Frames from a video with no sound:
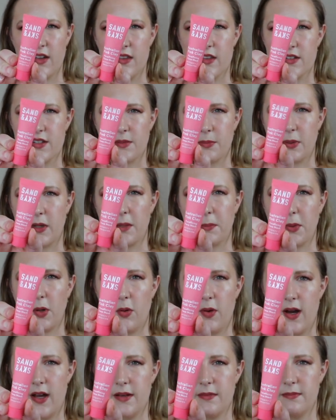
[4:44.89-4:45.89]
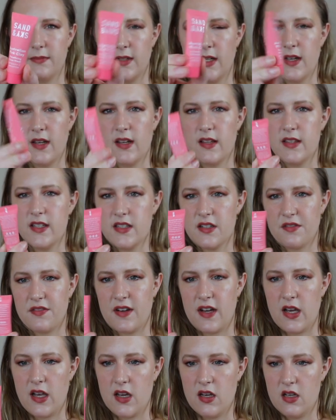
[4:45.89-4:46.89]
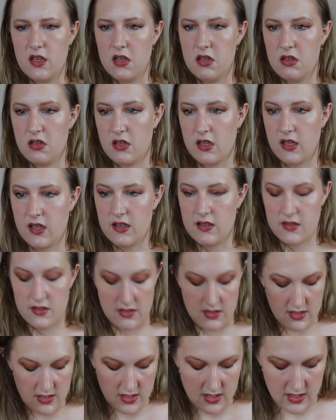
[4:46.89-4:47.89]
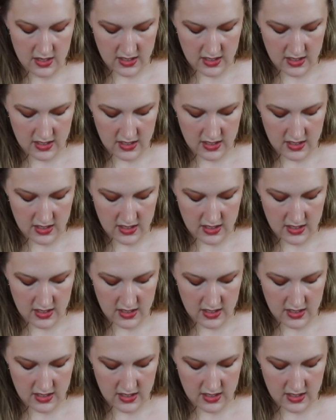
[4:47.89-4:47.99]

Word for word: And there's a purple one. These are fine, I guess.